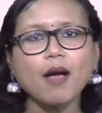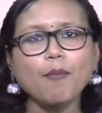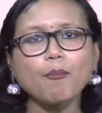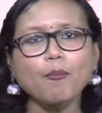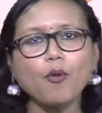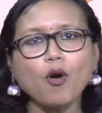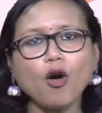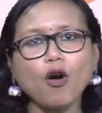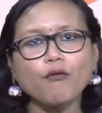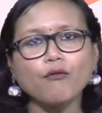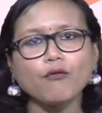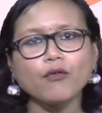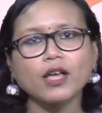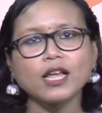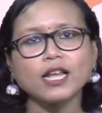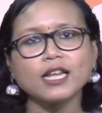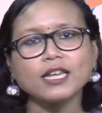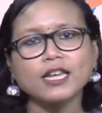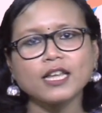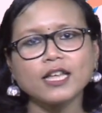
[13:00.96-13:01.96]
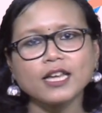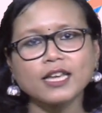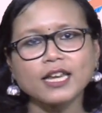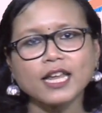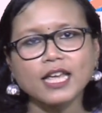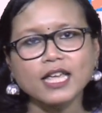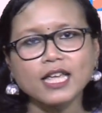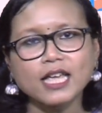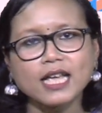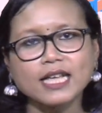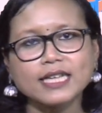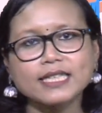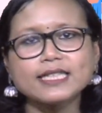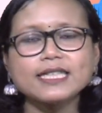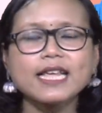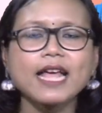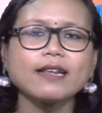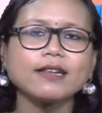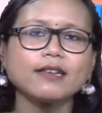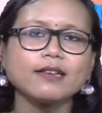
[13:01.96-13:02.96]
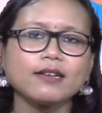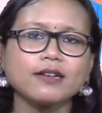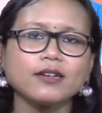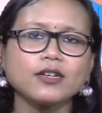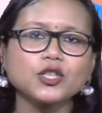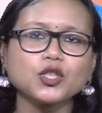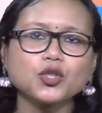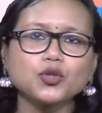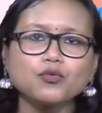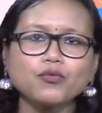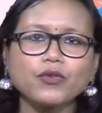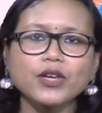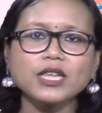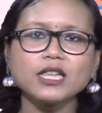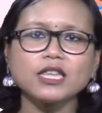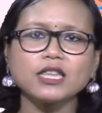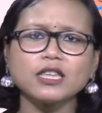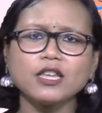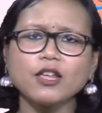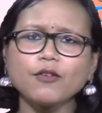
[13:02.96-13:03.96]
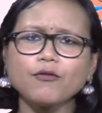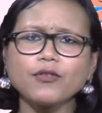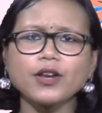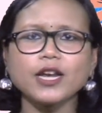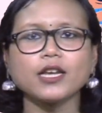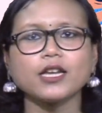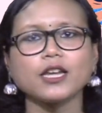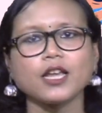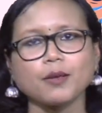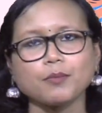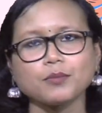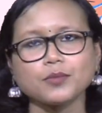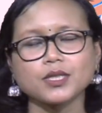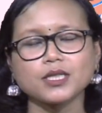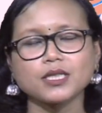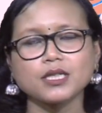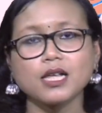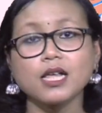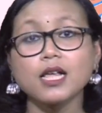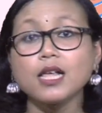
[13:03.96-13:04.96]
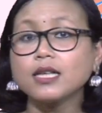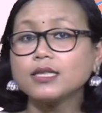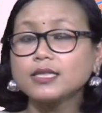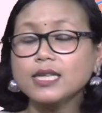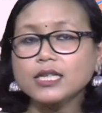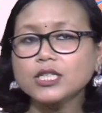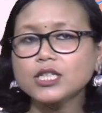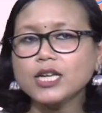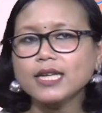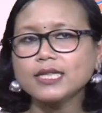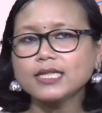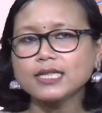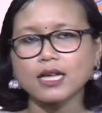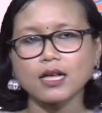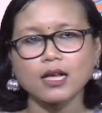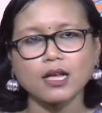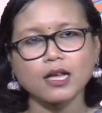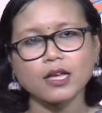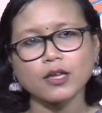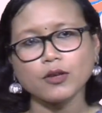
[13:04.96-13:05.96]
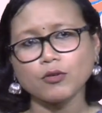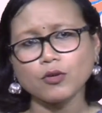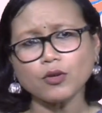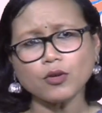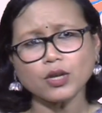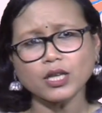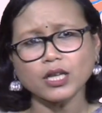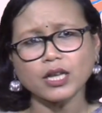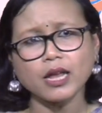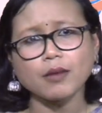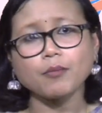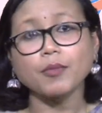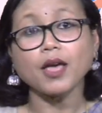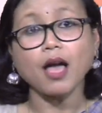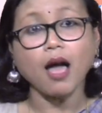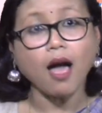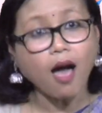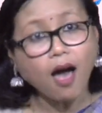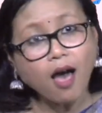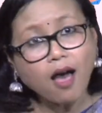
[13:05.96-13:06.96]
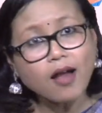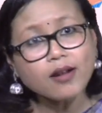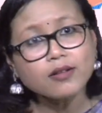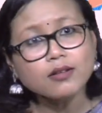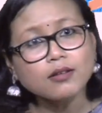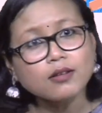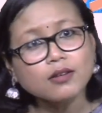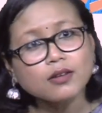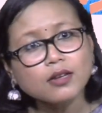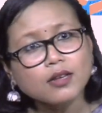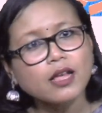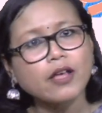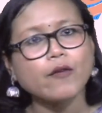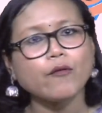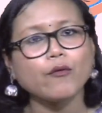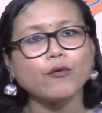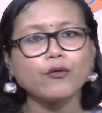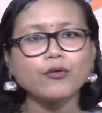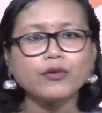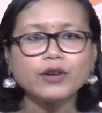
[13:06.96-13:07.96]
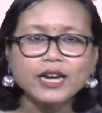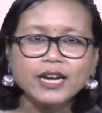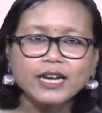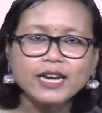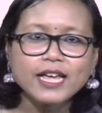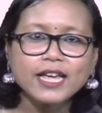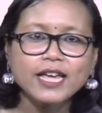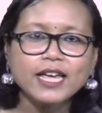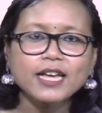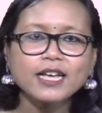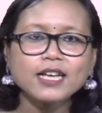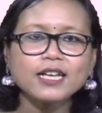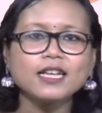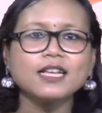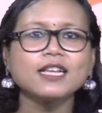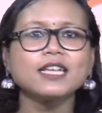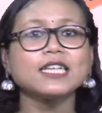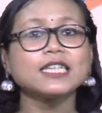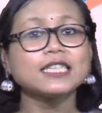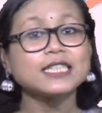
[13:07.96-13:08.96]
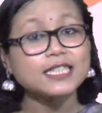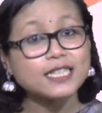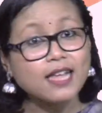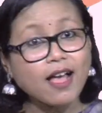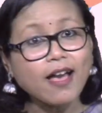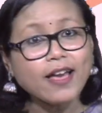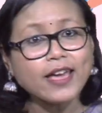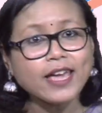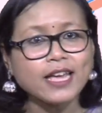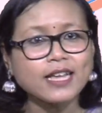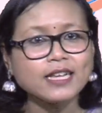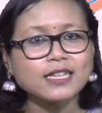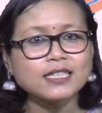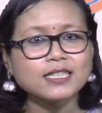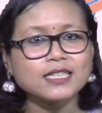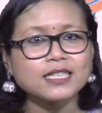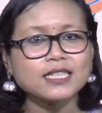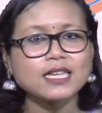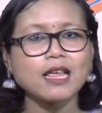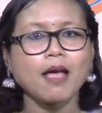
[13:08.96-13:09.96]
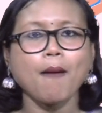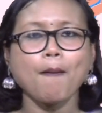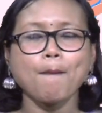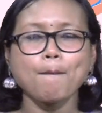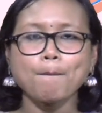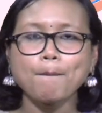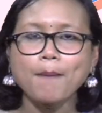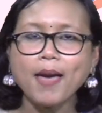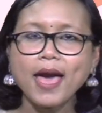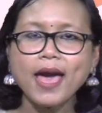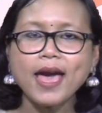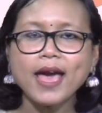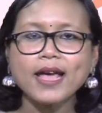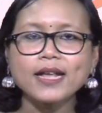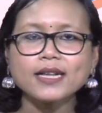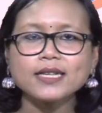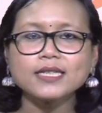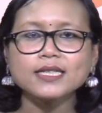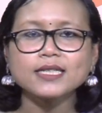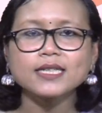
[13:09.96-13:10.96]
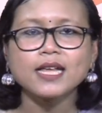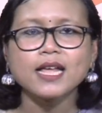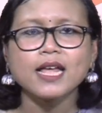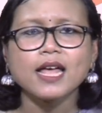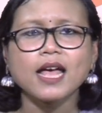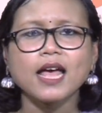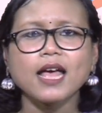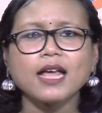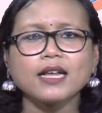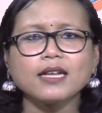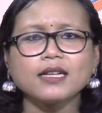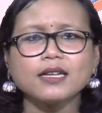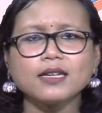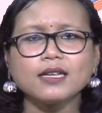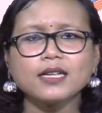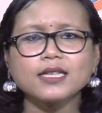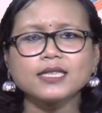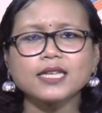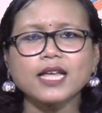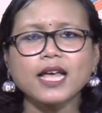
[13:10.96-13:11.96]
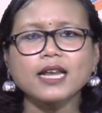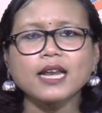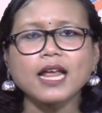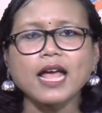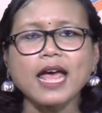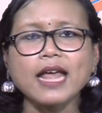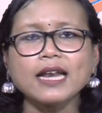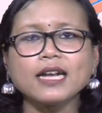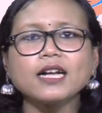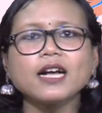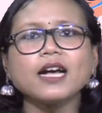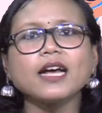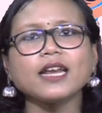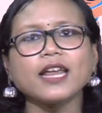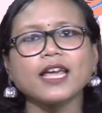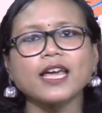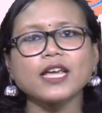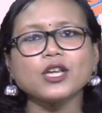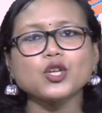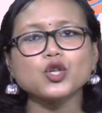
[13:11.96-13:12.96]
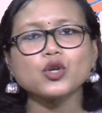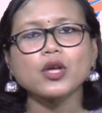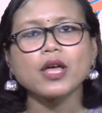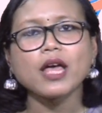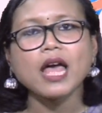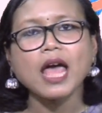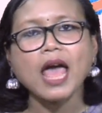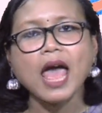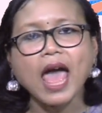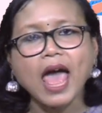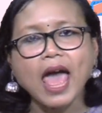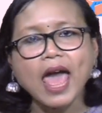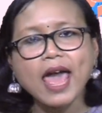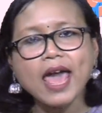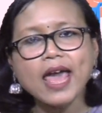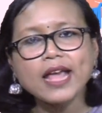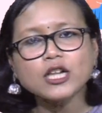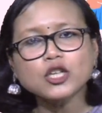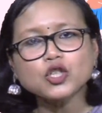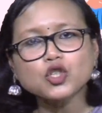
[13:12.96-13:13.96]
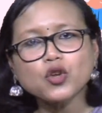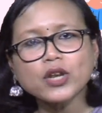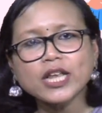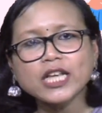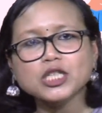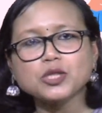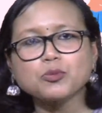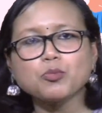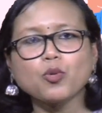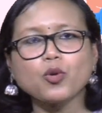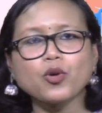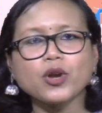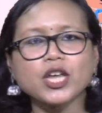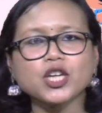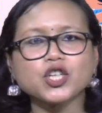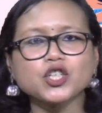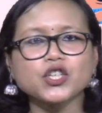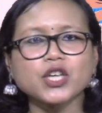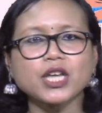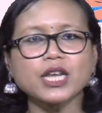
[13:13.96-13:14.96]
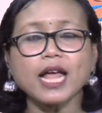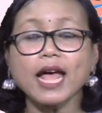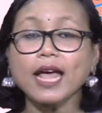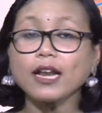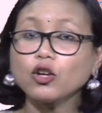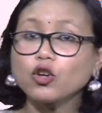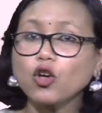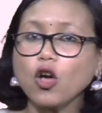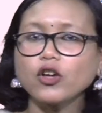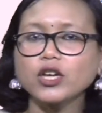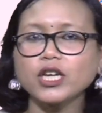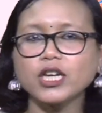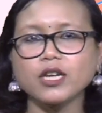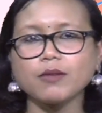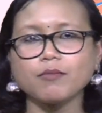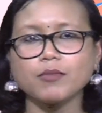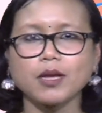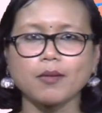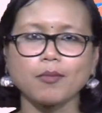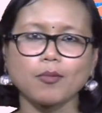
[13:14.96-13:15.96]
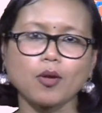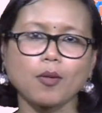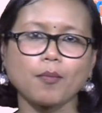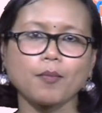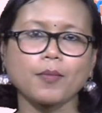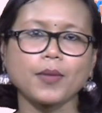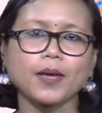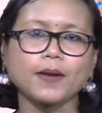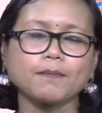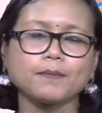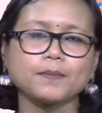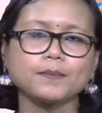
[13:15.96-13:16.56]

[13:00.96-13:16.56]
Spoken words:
up of learning centers with different themes, such as it can be art, reading, science, maths. This can encourage hands-on exploration and cognitive development.